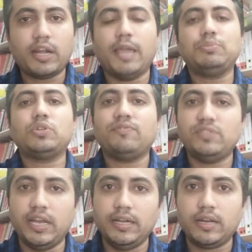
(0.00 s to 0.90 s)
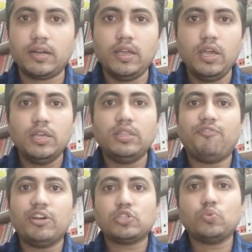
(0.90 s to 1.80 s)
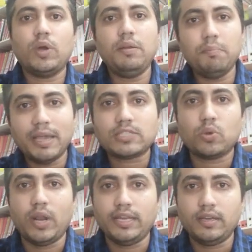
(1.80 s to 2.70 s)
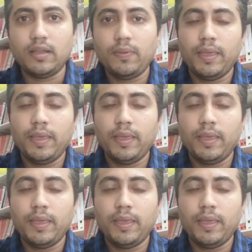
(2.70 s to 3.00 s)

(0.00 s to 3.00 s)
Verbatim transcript: types of gender the first one masculine